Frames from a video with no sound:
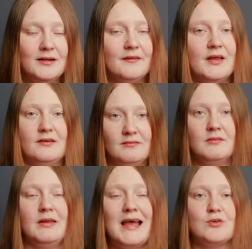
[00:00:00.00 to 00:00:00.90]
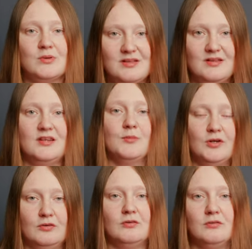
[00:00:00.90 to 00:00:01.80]
and then the actual
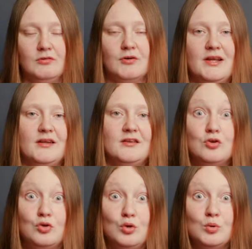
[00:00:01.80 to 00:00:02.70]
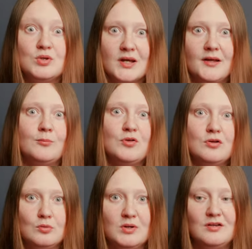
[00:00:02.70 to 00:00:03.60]
cinema grade is 2 times
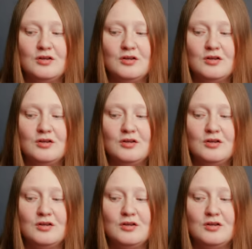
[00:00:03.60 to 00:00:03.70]
squeeze,